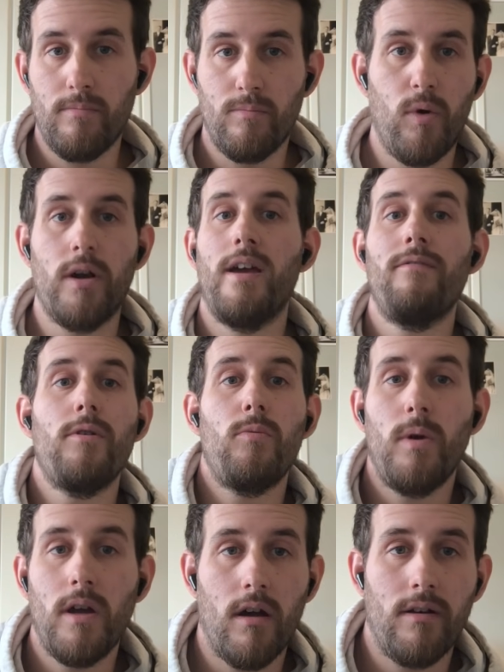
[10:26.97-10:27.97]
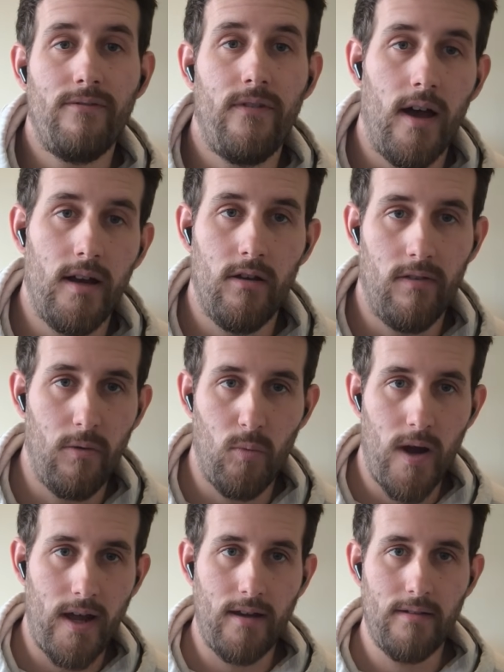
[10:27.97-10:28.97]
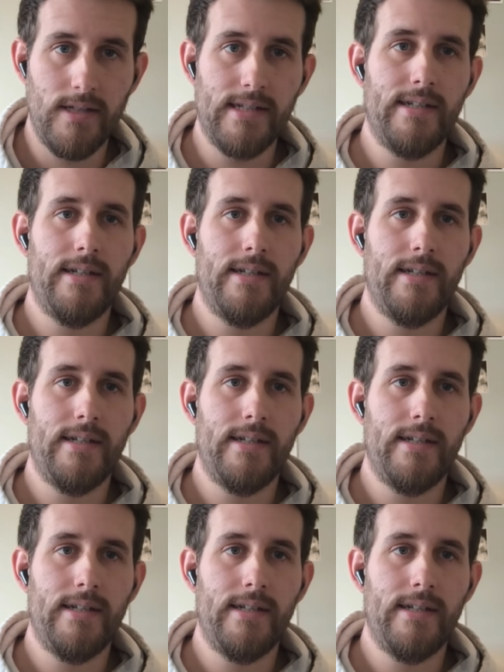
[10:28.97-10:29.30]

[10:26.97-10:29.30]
whatever we gotta find on the way.